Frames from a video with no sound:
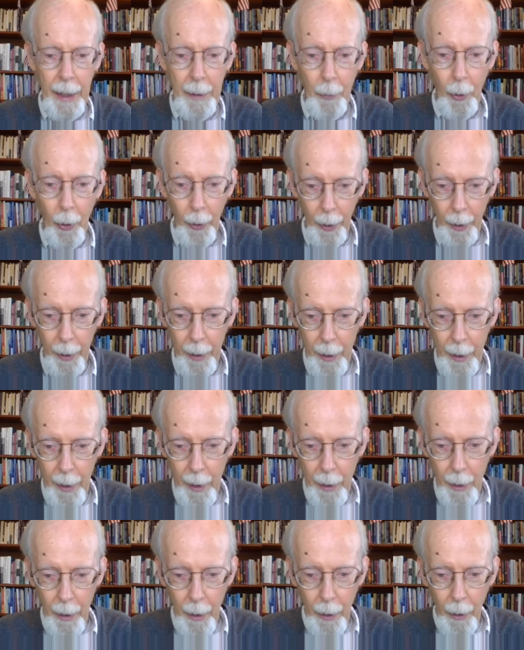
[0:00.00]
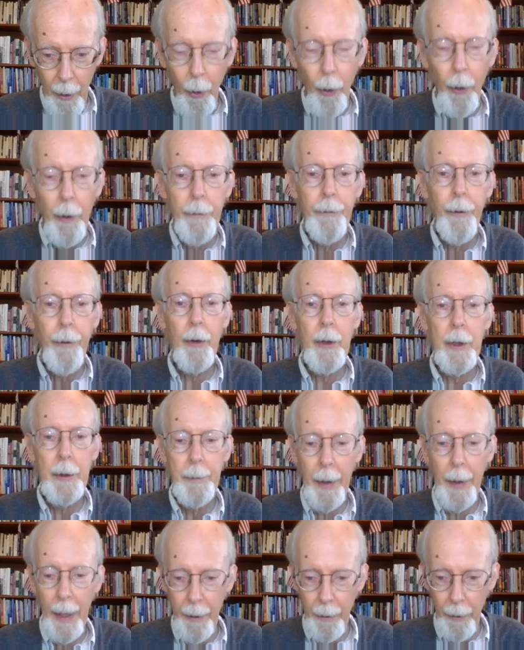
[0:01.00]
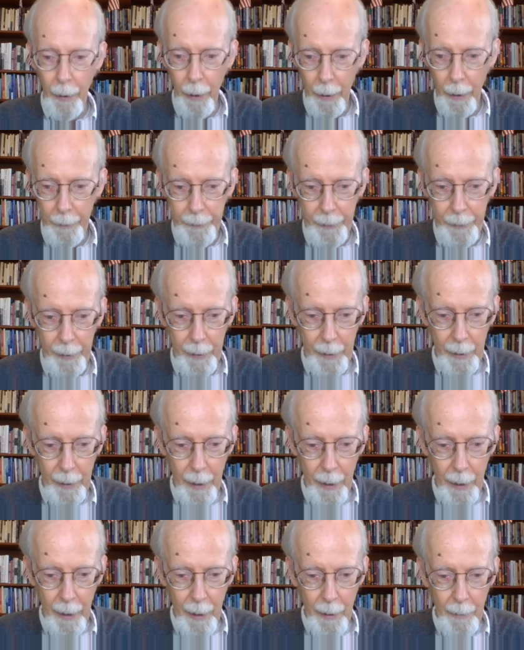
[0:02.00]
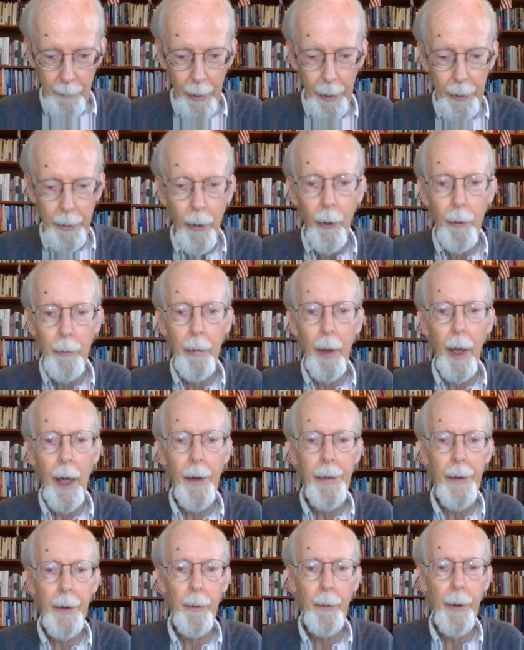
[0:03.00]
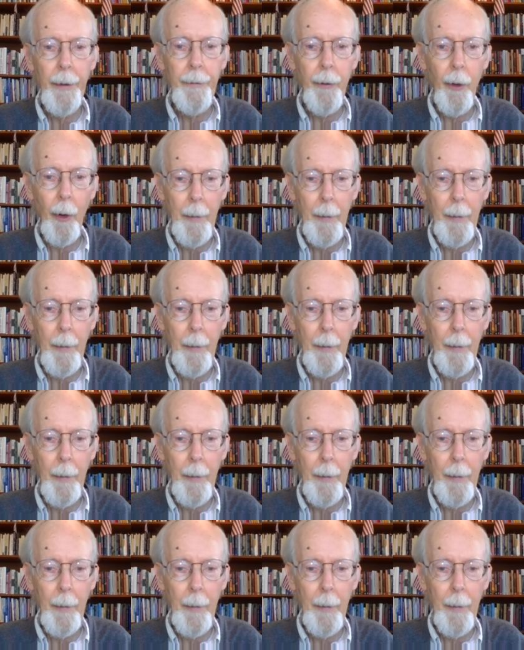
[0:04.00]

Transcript: anymore. Old folks pair off, but don't bother with